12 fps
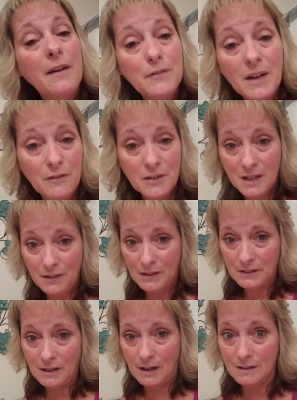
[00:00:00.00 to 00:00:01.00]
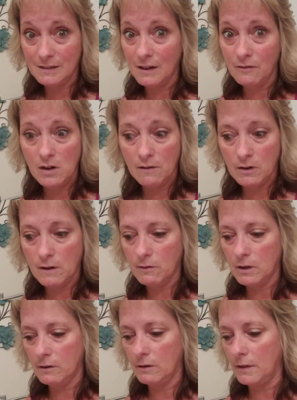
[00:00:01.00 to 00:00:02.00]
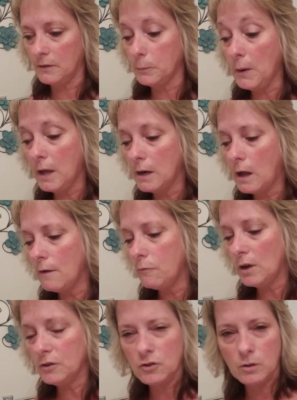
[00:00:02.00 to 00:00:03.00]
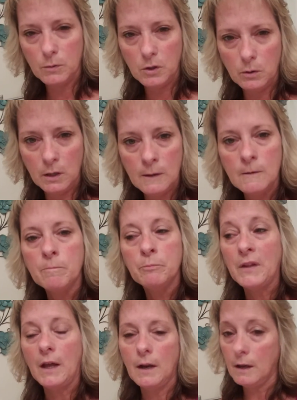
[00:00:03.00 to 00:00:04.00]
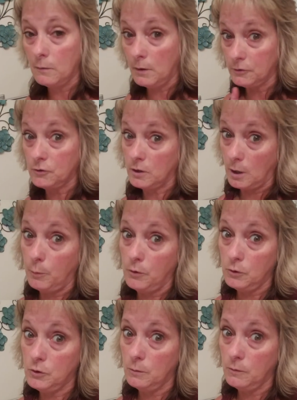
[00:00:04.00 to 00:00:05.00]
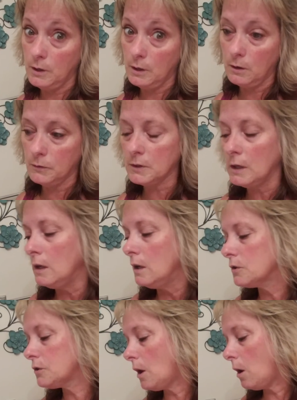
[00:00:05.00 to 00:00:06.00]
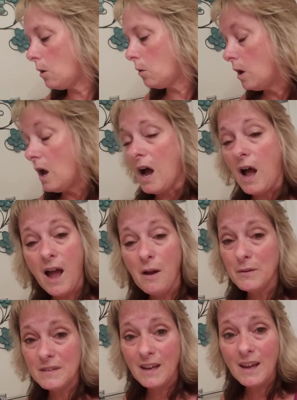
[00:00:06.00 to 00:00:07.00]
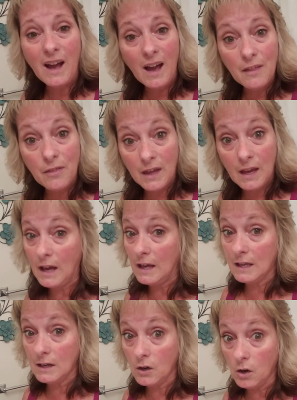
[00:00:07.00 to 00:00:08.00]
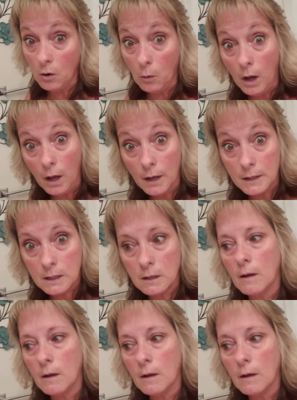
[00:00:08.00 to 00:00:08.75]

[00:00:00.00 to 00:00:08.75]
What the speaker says: never done this, guys. Never done this. But I've watched him do it, and I watched a couple YouTube videos. So I was like, I think I can do it.